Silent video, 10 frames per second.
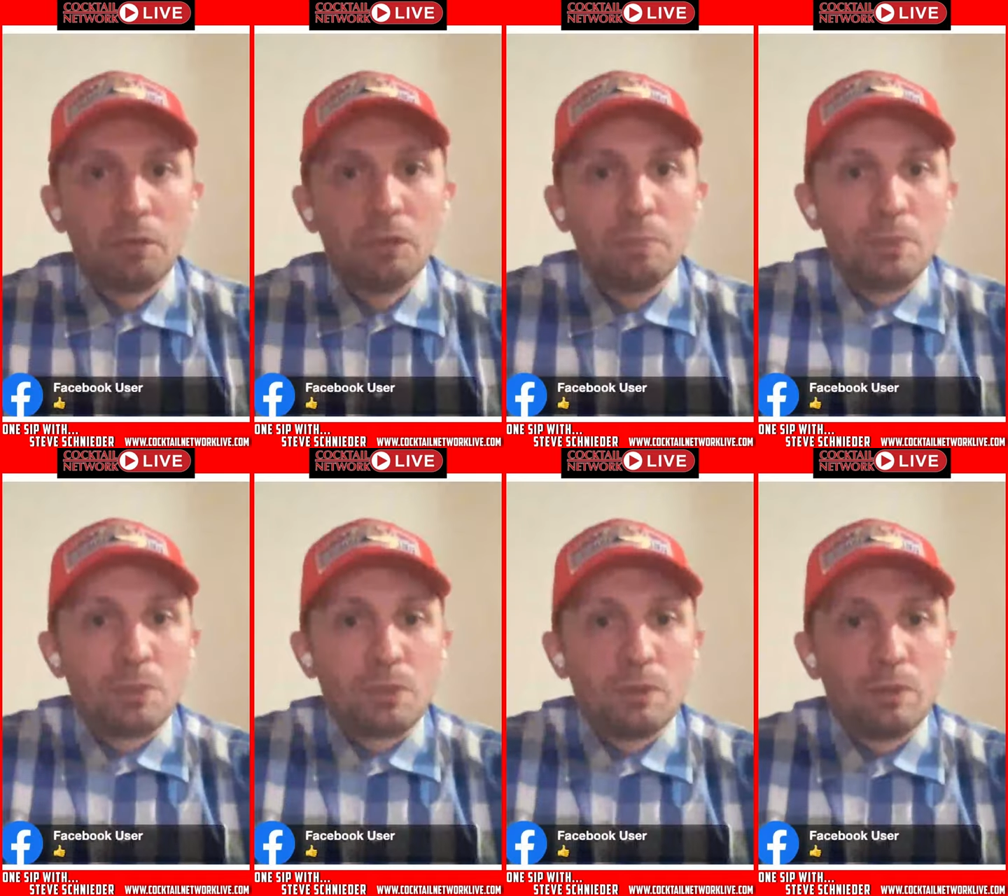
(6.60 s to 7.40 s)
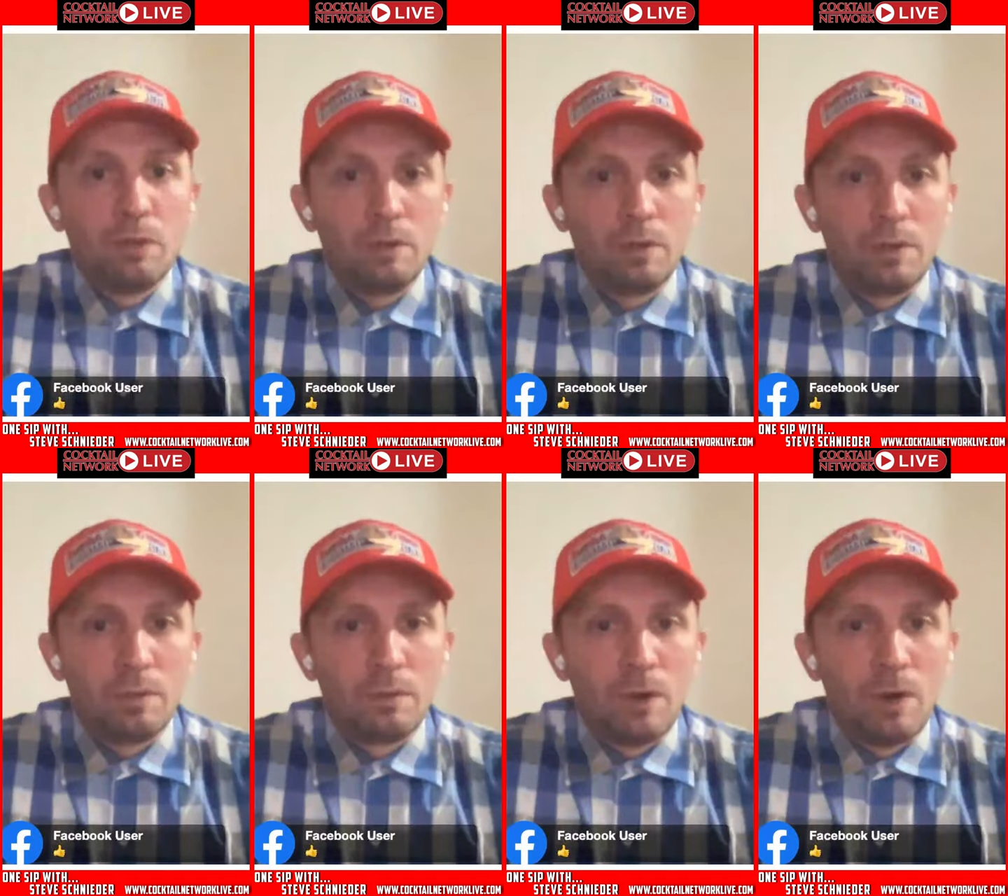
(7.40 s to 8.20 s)
got to really put your,
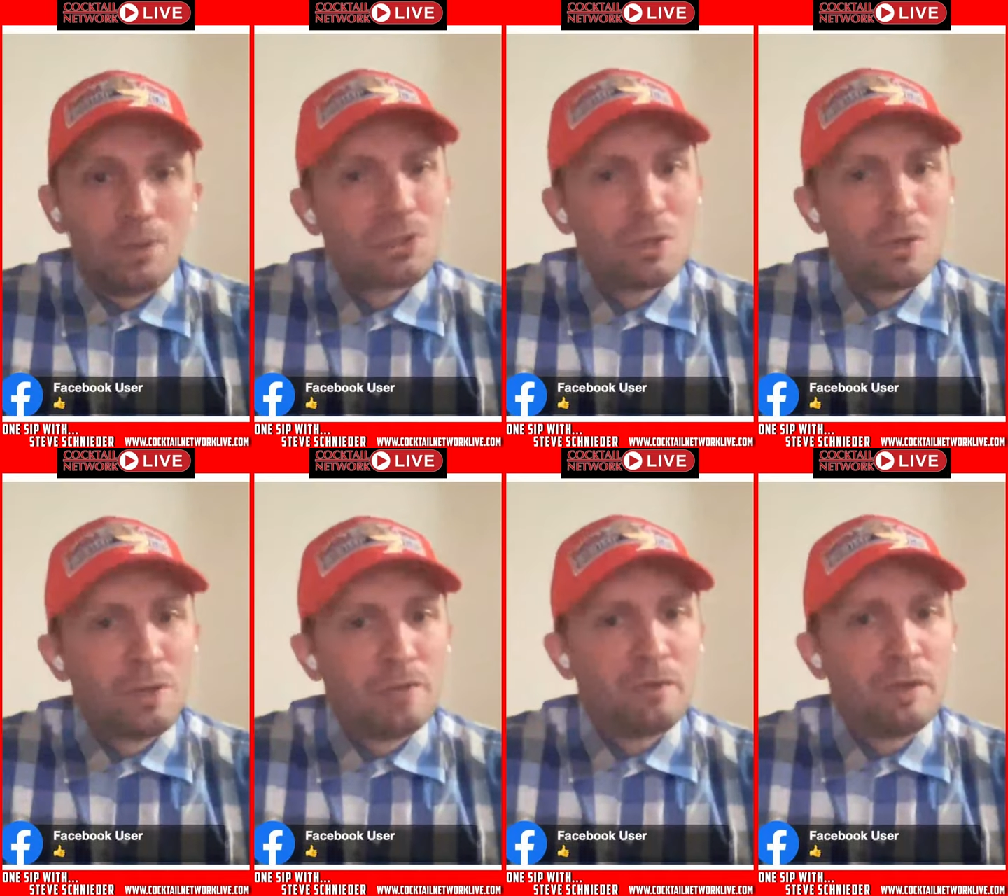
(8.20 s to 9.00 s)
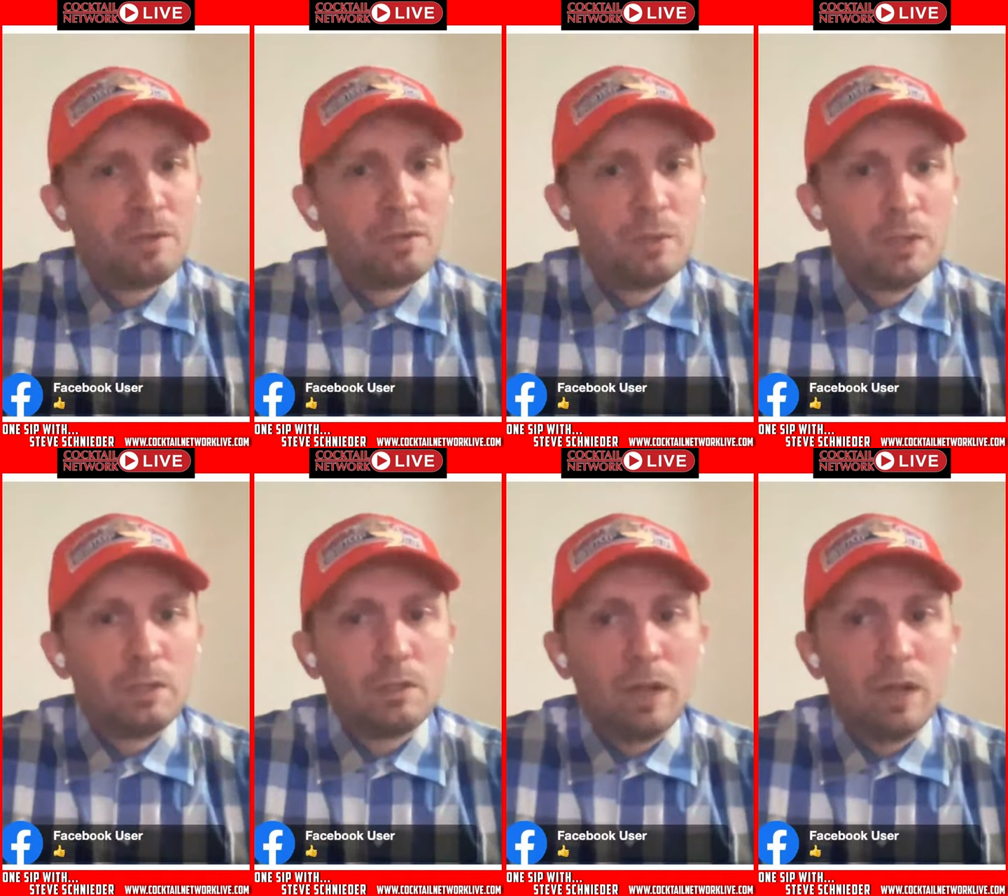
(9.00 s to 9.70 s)
your heart and soul and effort into it.